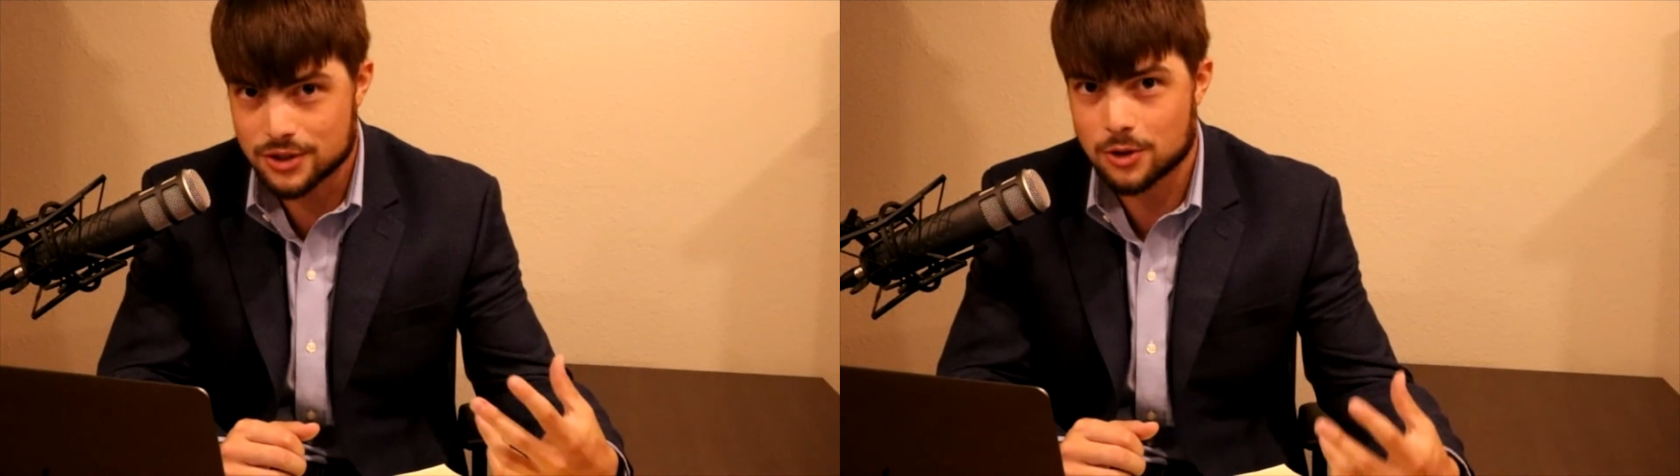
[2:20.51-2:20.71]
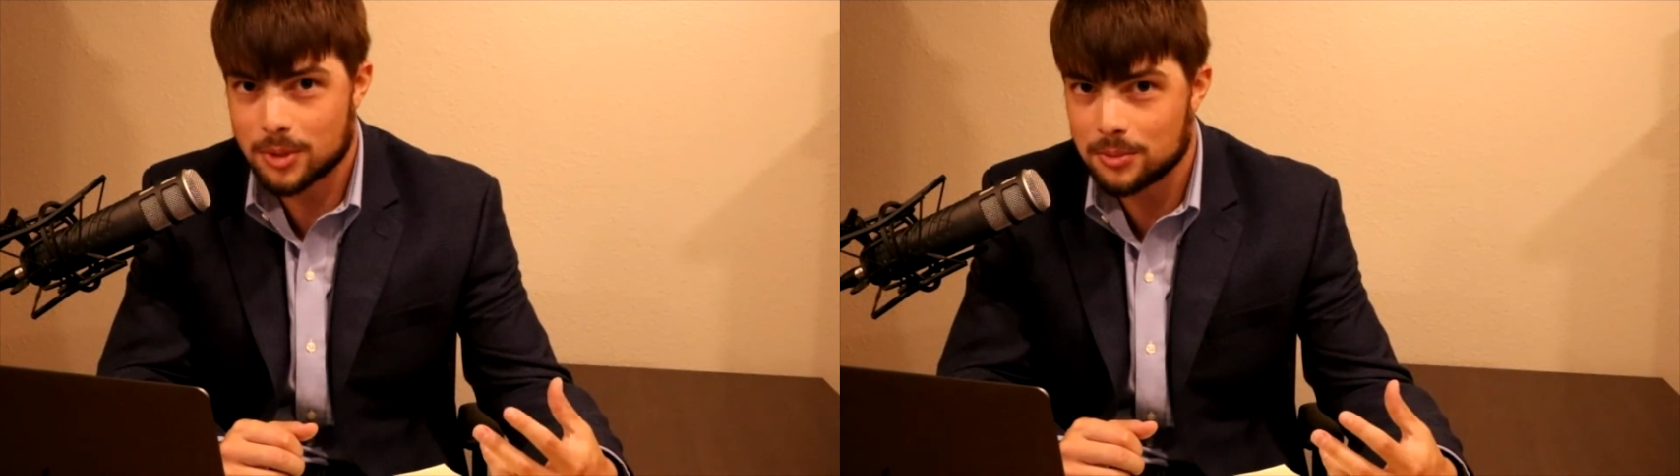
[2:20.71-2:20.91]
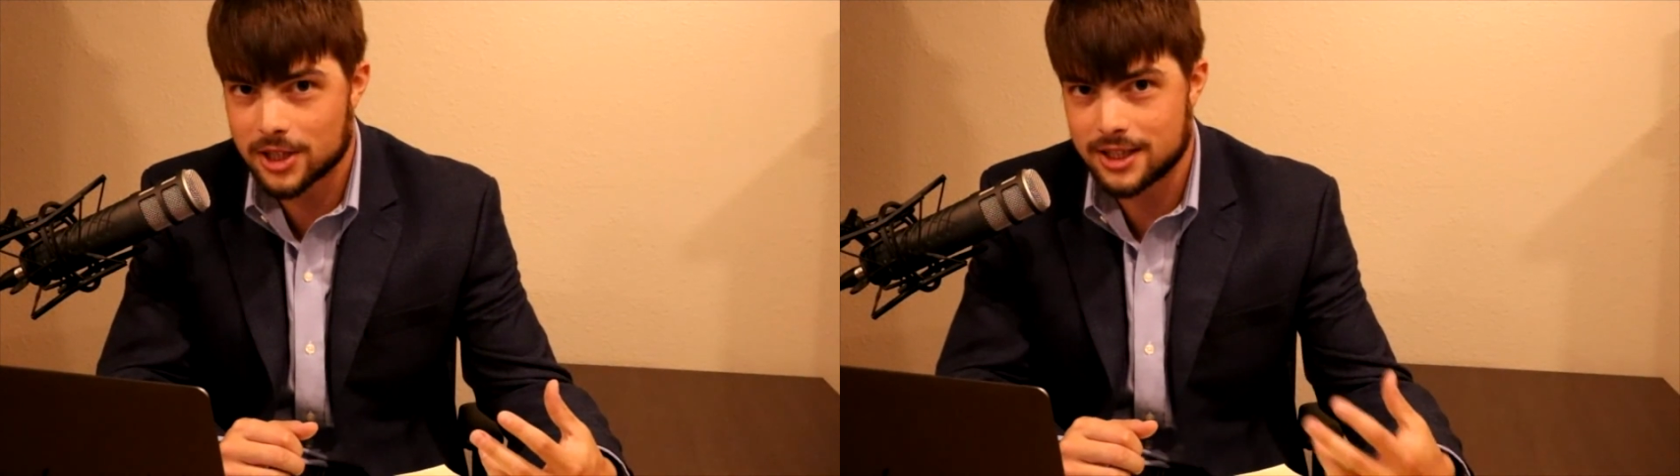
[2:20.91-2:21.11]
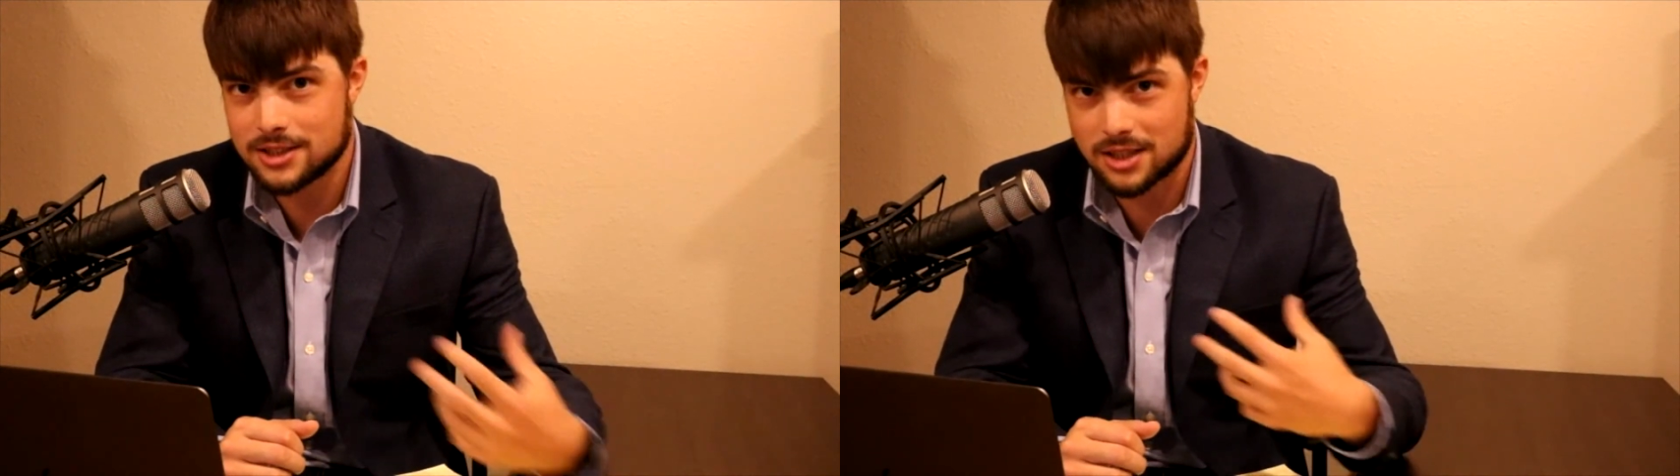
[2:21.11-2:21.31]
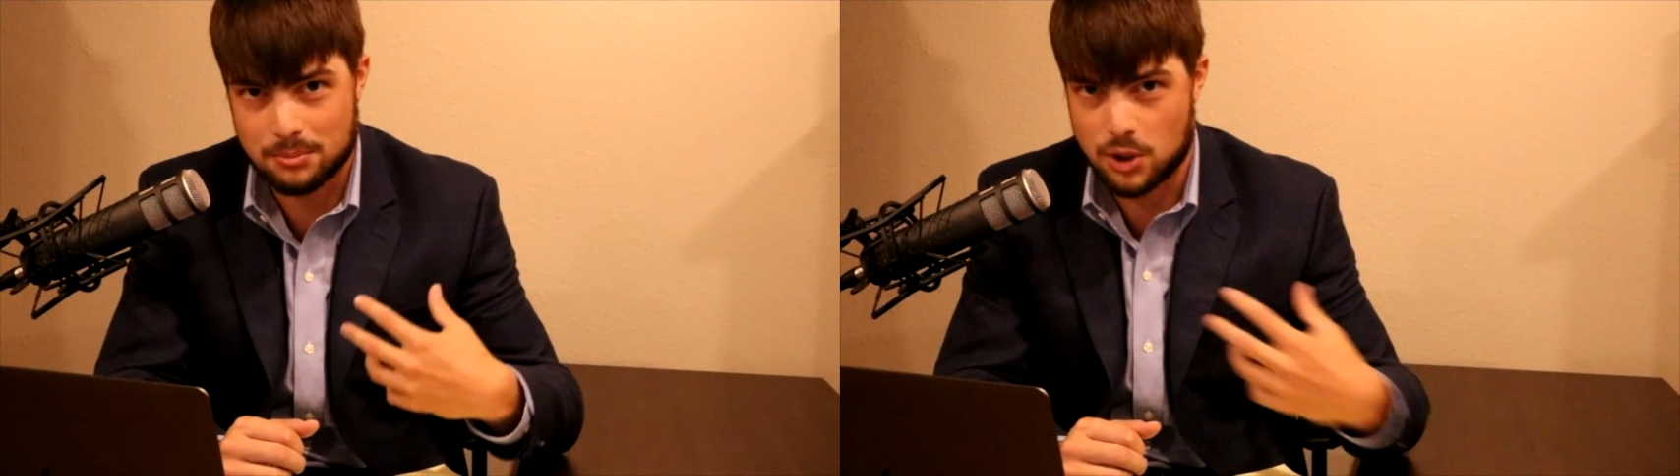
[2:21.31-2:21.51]
the Republicans
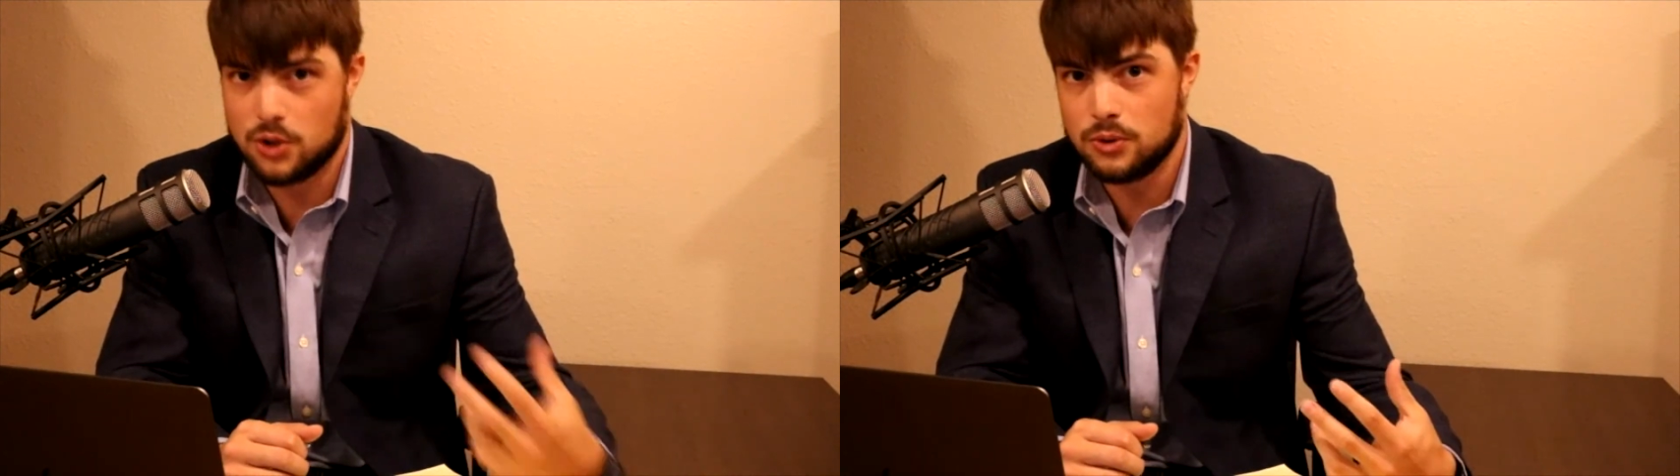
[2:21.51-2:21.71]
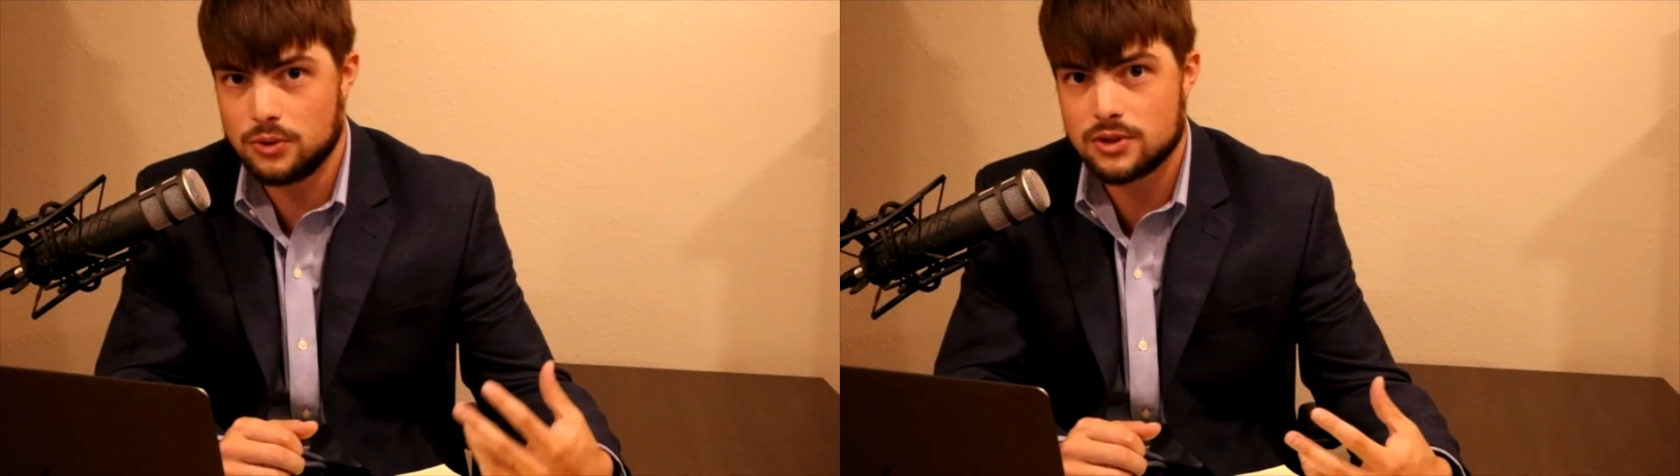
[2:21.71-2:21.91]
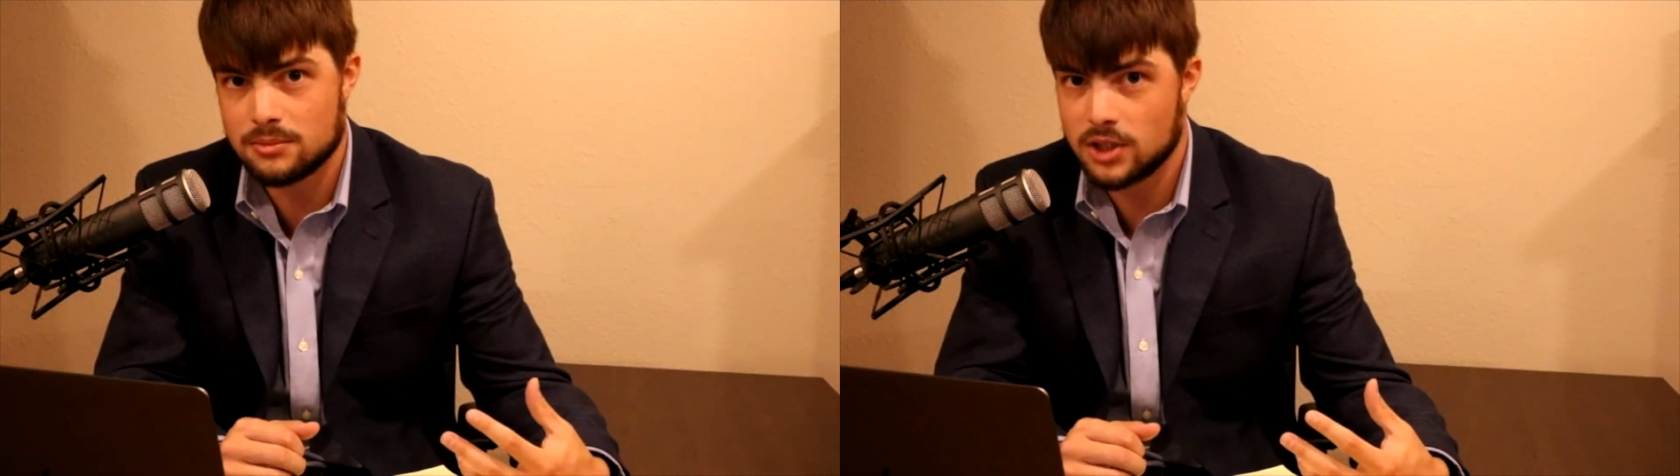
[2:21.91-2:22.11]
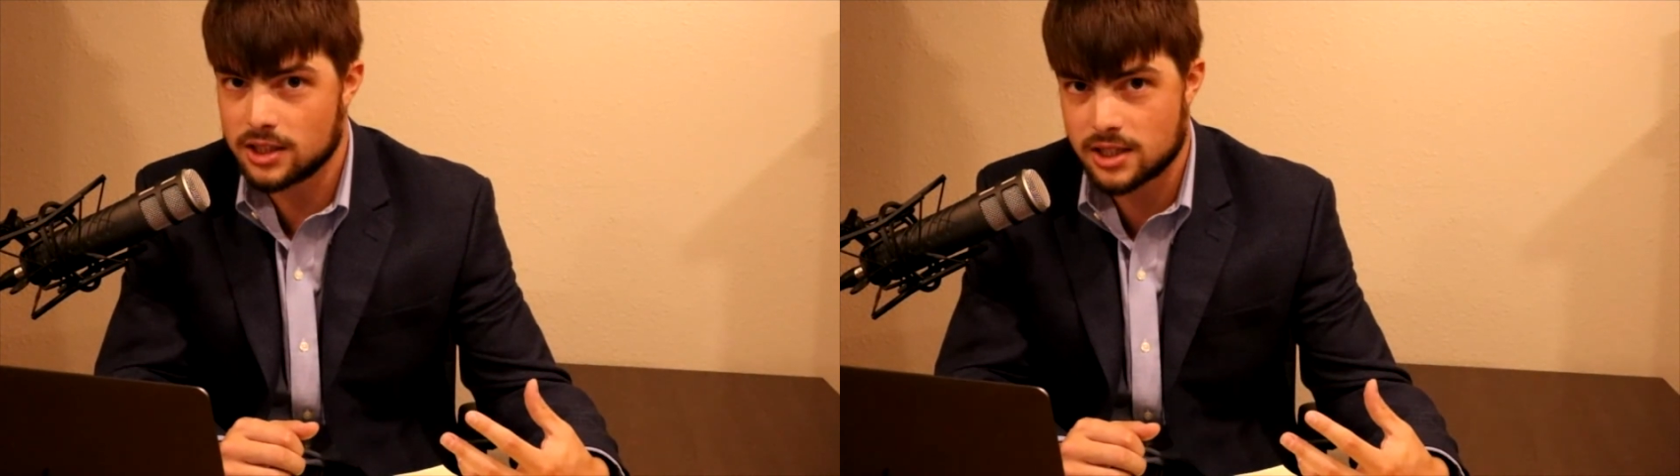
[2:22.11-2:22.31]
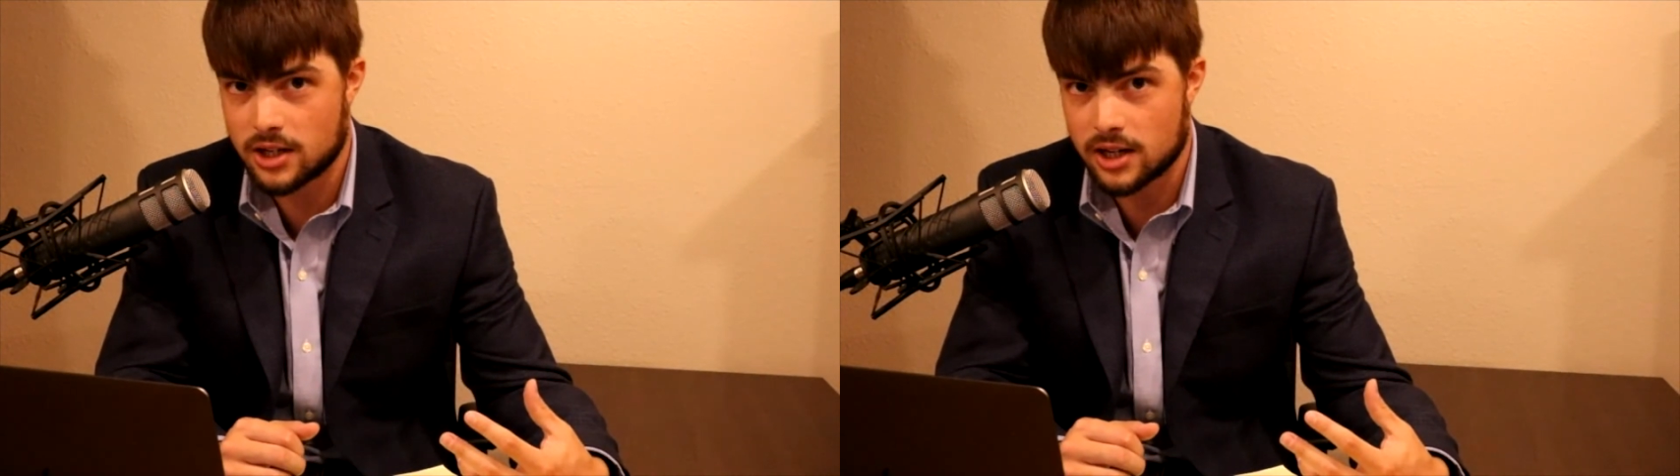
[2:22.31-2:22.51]
and oppose the military